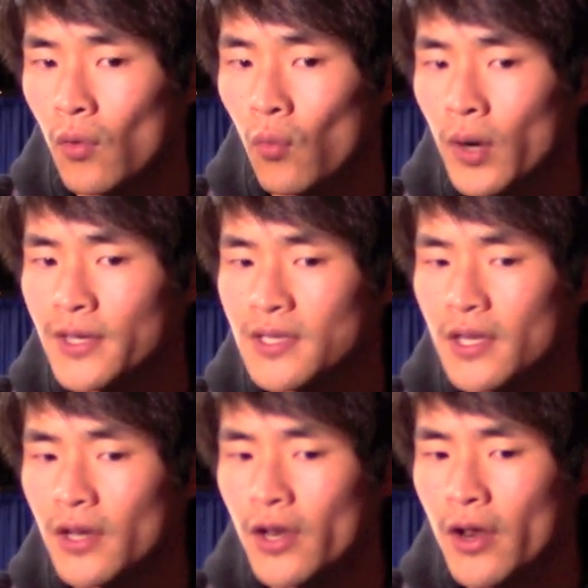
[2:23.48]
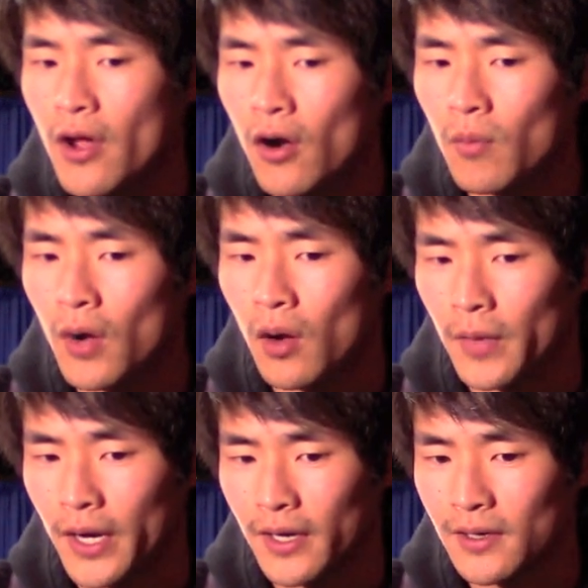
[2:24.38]
What is the no
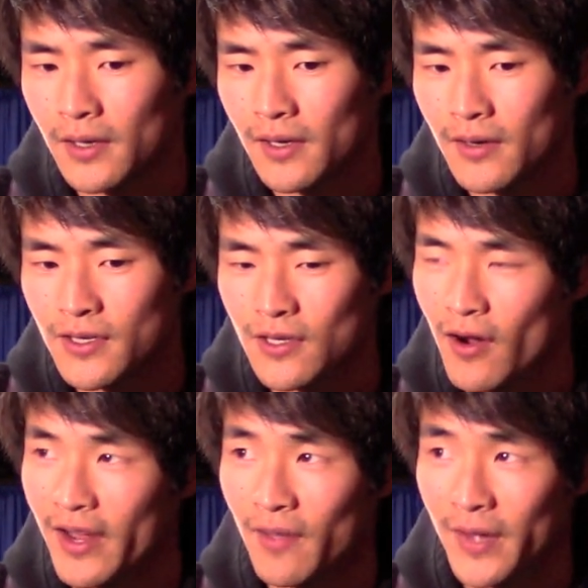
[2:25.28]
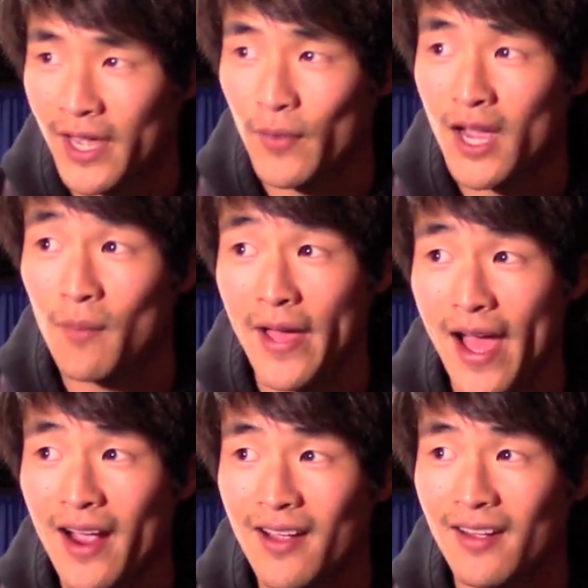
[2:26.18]
moment? Sorry, can we come
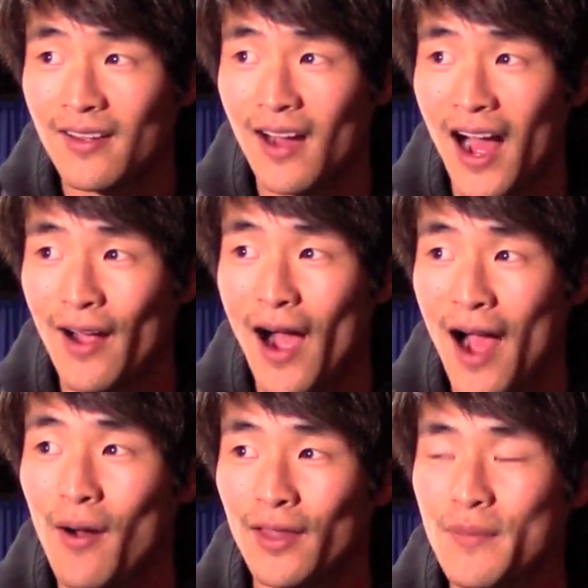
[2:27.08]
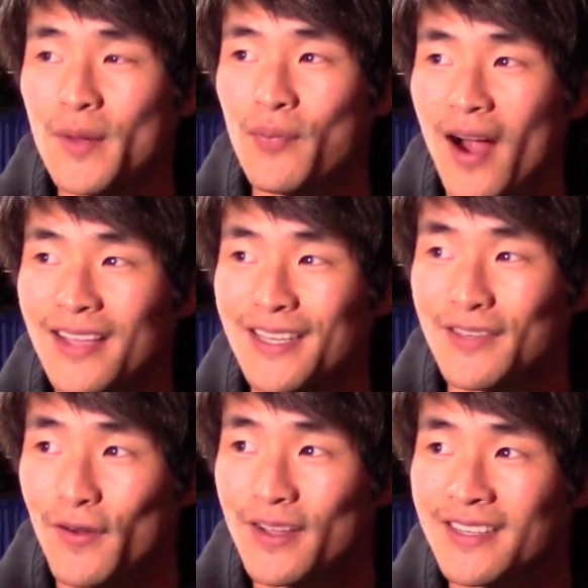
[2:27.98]
back? Let me
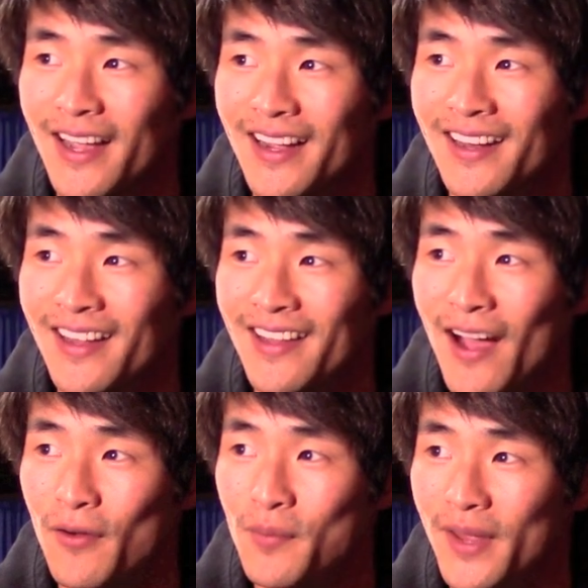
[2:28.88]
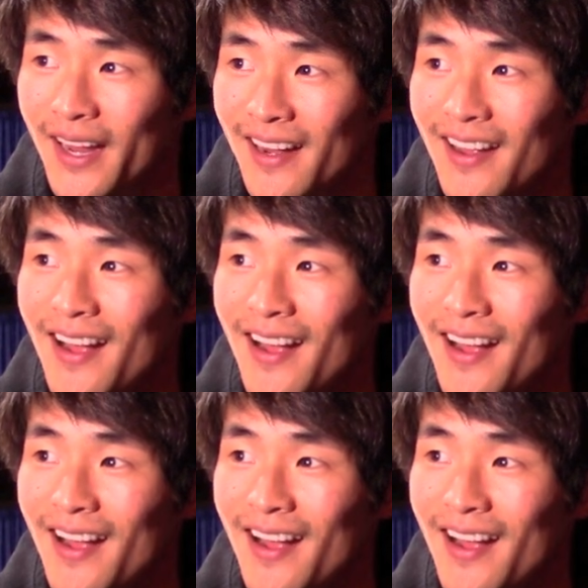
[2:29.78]
process for a second, and that would be...